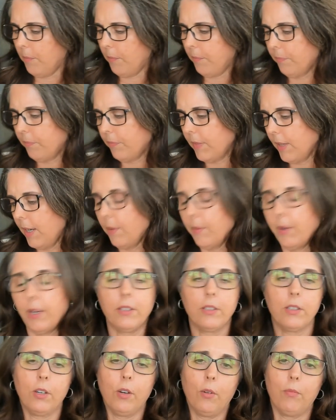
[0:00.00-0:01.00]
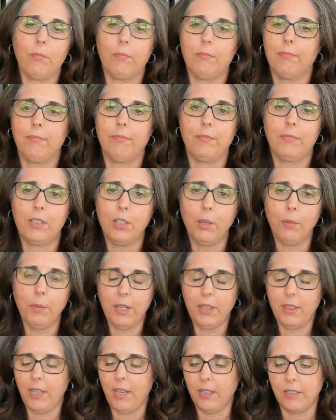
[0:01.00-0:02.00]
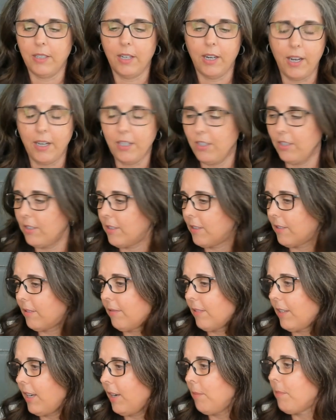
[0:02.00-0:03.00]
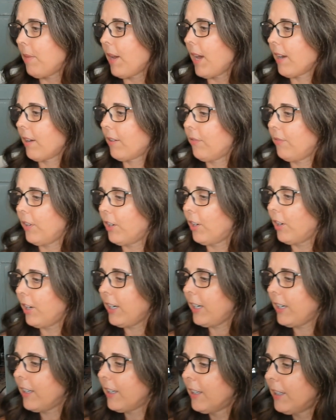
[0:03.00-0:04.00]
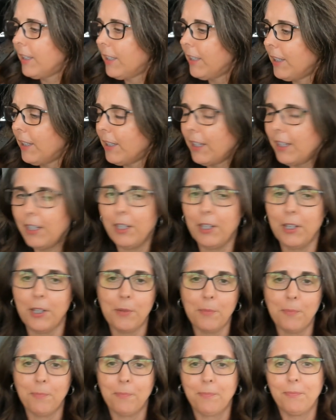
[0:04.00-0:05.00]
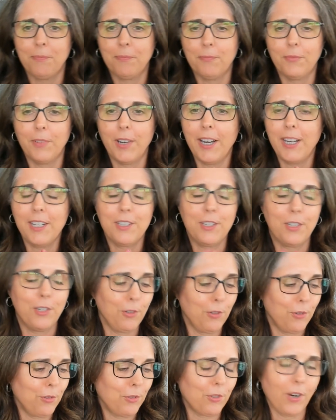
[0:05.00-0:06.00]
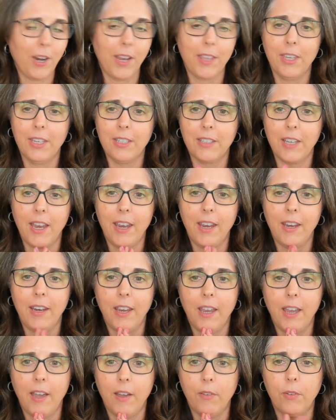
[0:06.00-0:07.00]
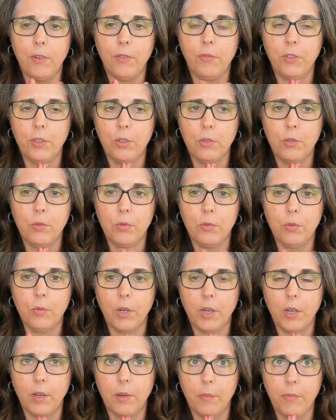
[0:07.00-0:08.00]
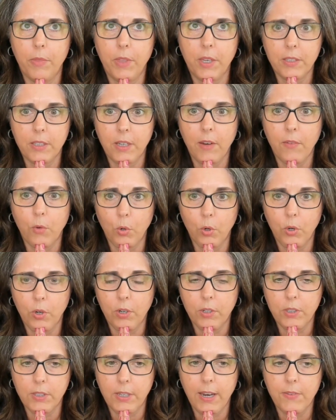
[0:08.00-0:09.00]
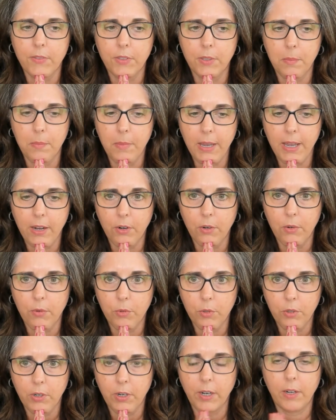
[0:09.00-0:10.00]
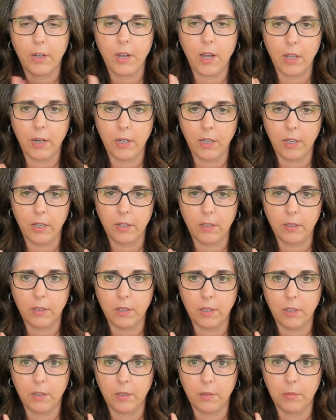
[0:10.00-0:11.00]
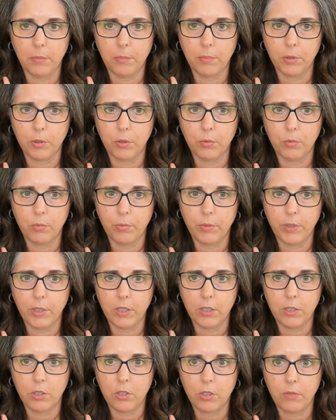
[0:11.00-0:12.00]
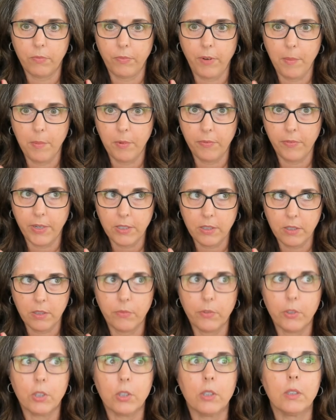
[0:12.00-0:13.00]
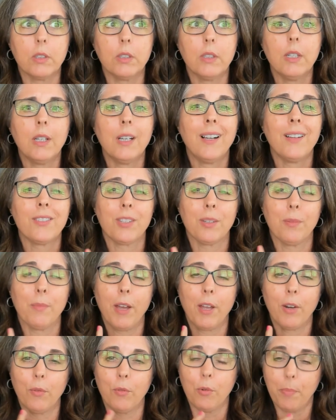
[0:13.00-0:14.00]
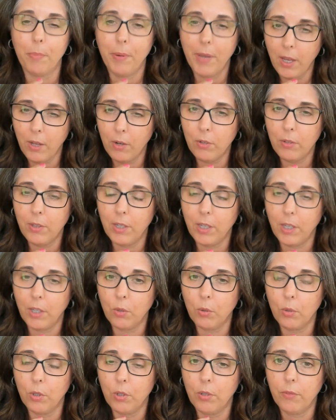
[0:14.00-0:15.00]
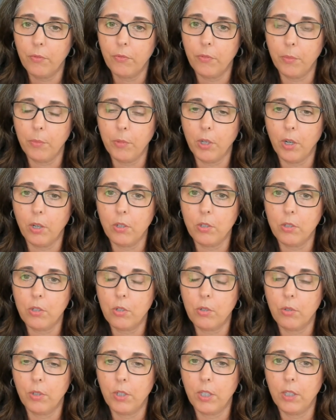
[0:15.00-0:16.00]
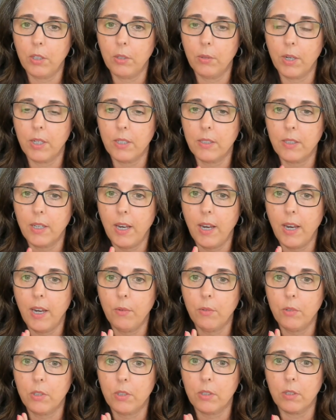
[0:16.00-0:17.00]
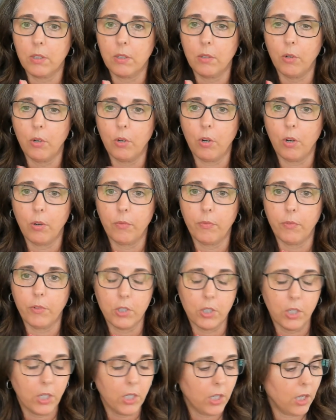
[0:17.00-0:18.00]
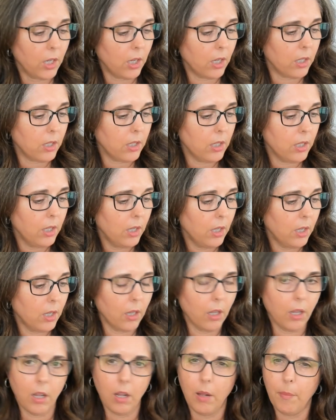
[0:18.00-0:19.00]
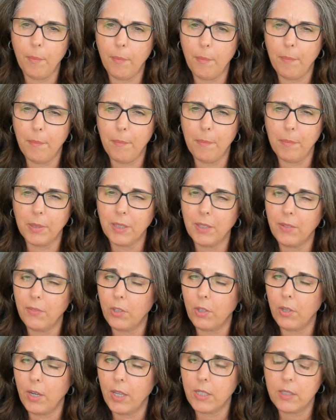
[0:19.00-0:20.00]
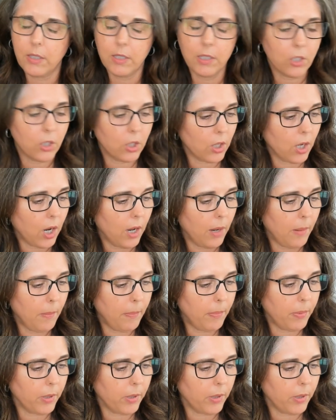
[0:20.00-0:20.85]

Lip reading: Anyway, so many things, and I just came back very ready to try things. I have a few things I've ordered. So I have some madder root I got at the Blue Ridge Fiber Festival. Some madder root powder that I'd ordered from Yarn Tree USA, which is in Roanoke, Virginia. Believe they're an Etsy shop.